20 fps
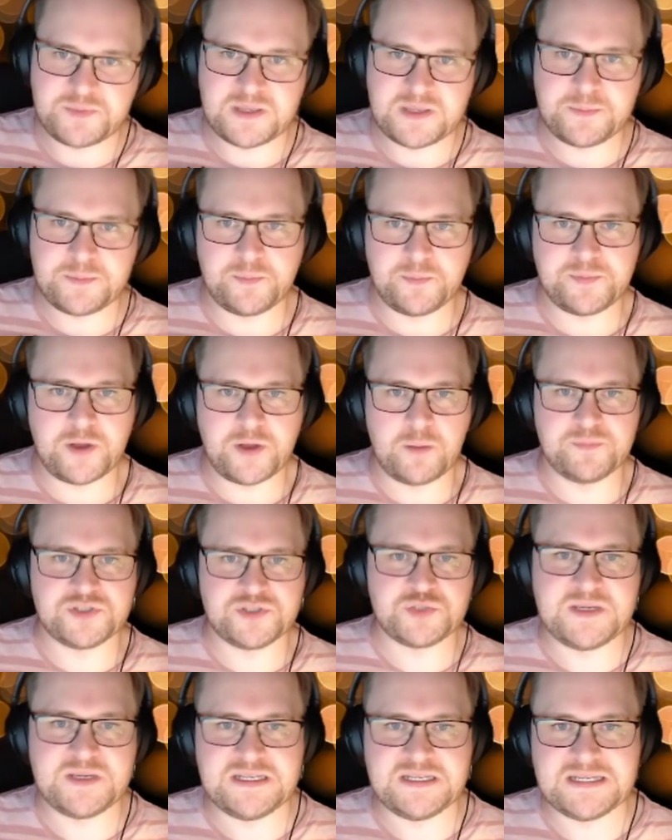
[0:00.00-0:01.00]
people born
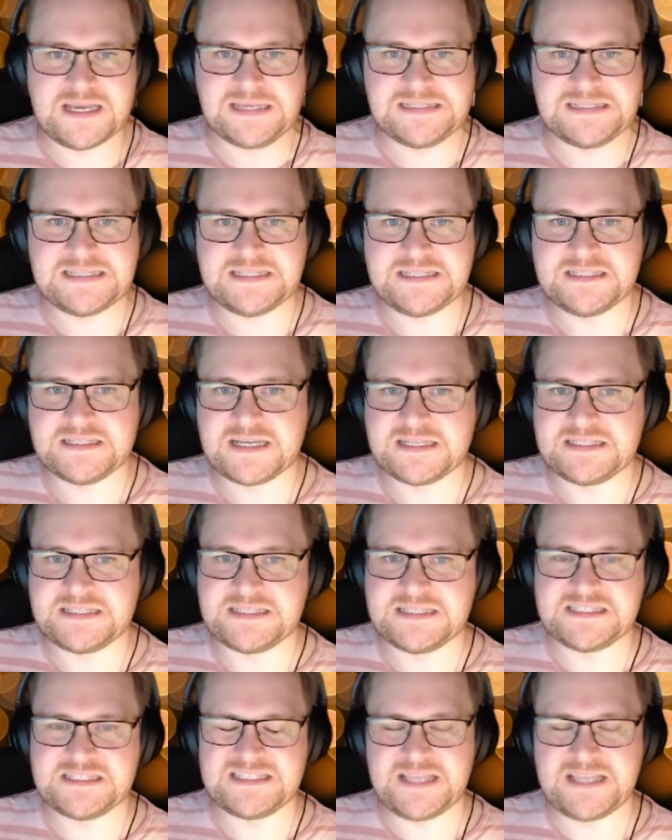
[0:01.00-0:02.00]
between
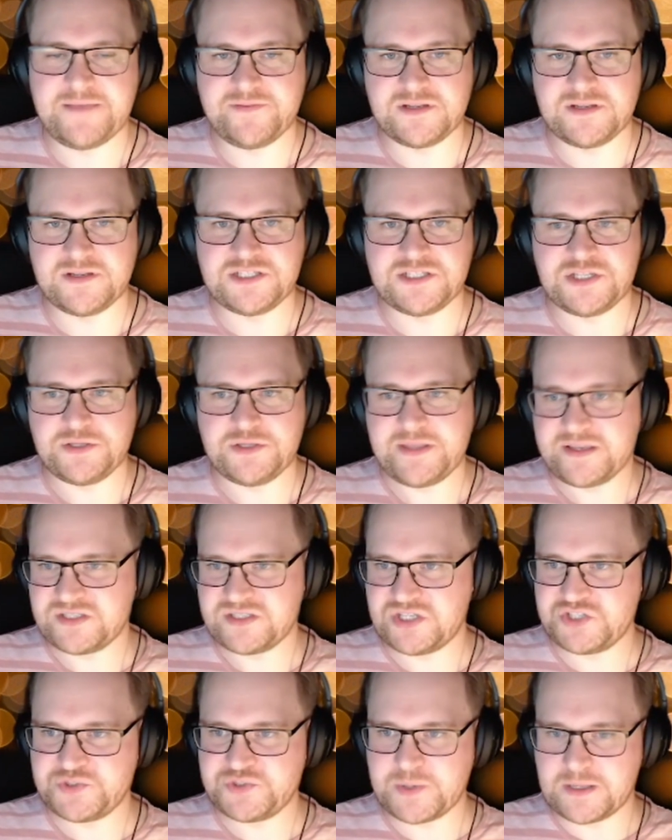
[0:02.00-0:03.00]
1997 and
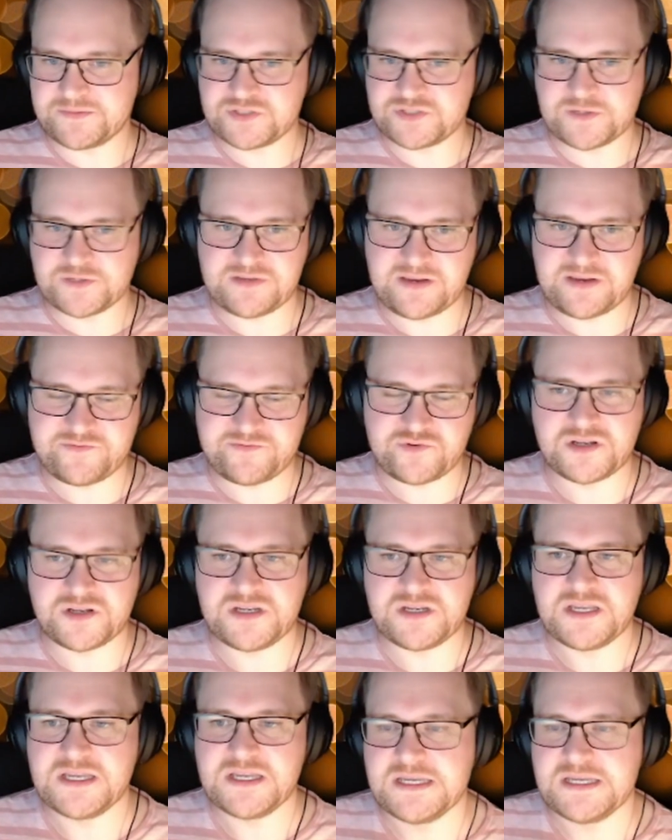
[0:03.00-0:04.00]
2012. So if you're ever on
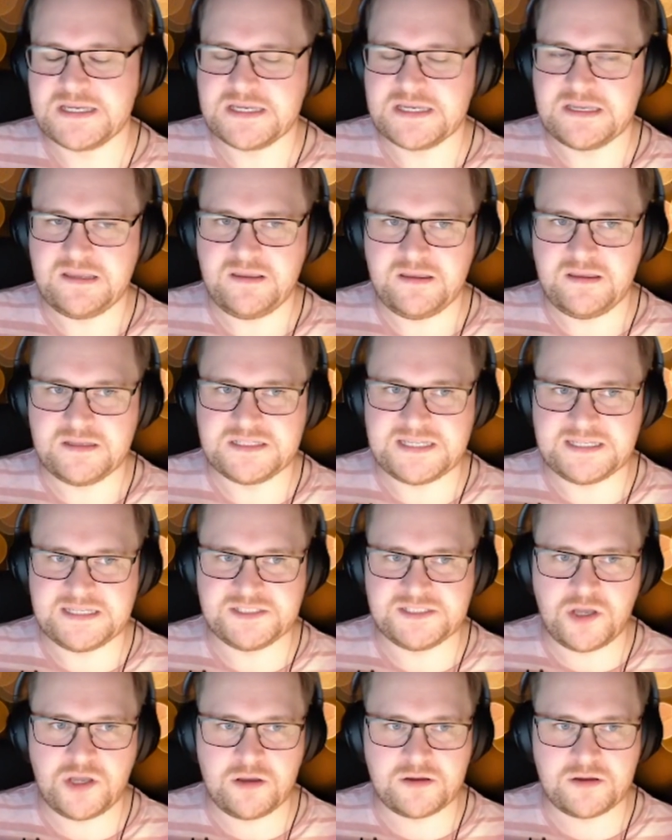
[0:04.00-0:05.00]

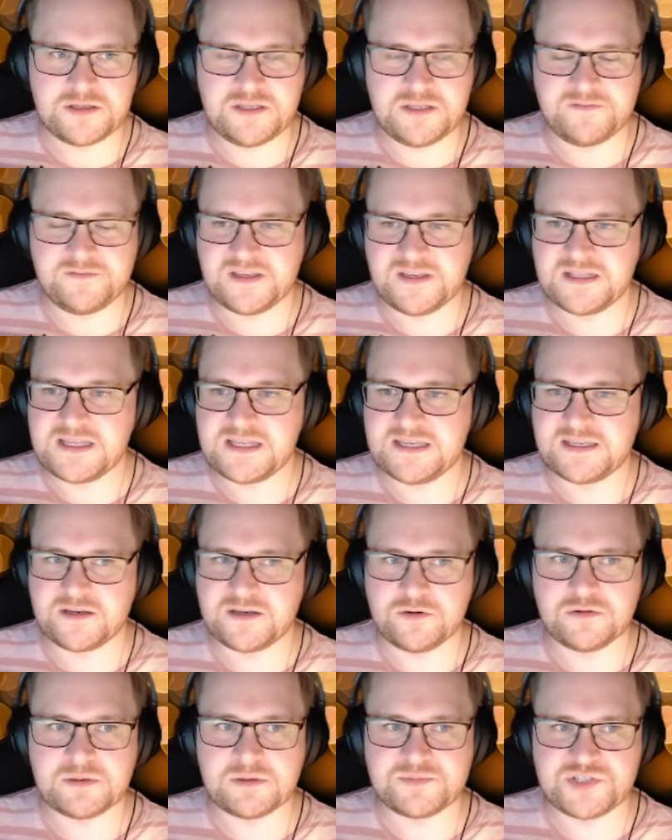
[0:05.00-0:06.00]
TikTok and you feel like,
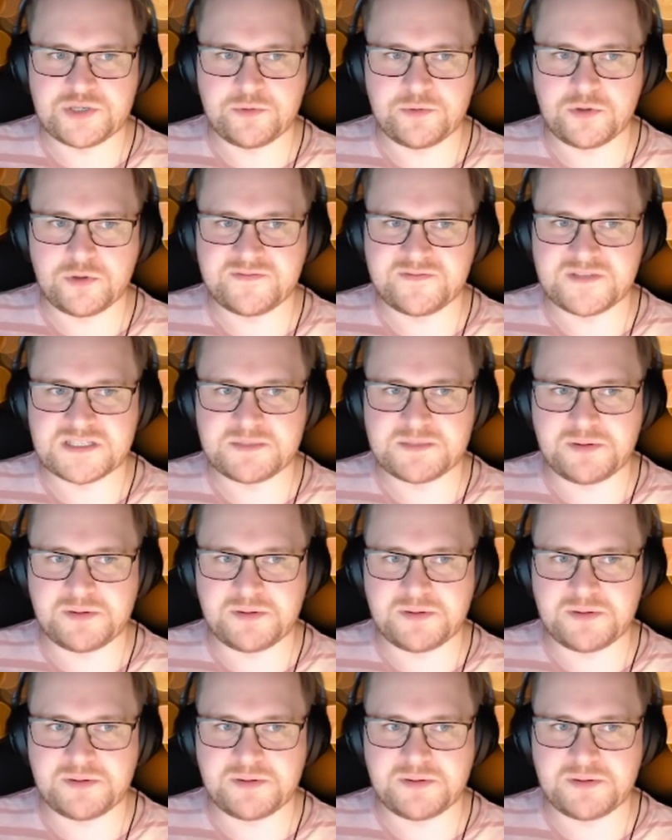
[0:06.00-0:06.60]
oh, I'm too old for this